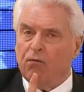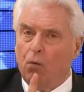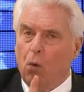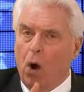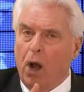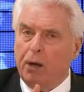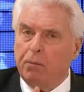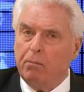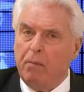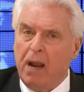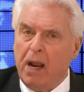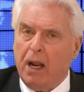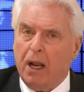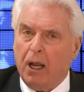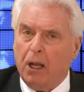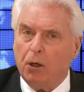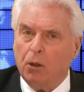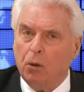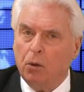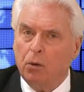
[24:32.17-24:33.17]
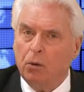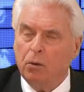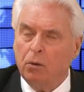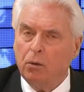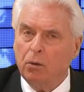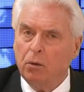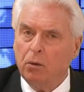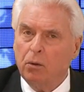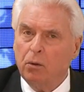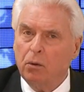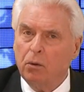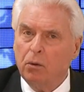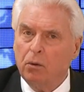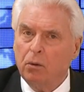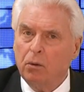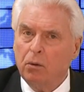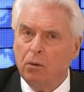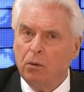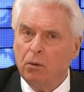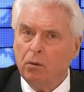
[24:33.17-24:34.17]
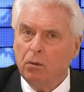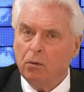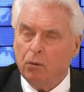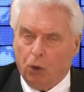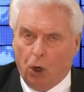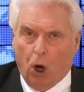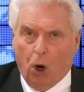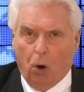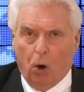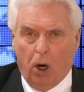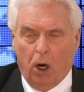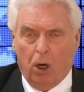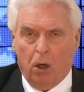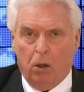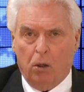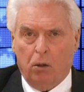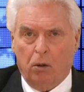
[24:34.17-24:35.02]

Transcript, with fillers: one man, Noah.